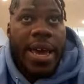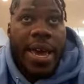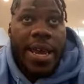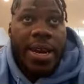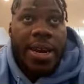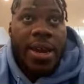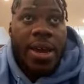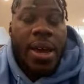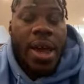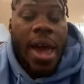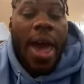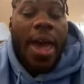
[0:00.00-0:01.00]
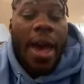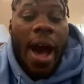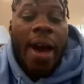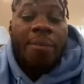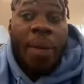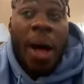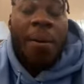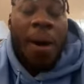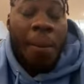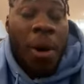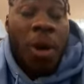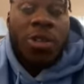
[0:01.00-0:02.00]
And
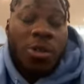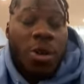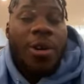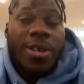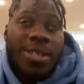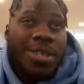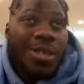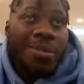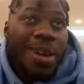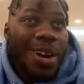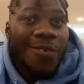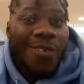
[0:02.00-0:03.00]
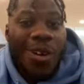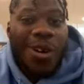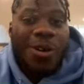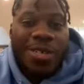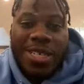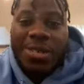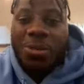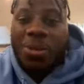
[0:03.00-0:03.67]
I'm also talking to some NFL coaches,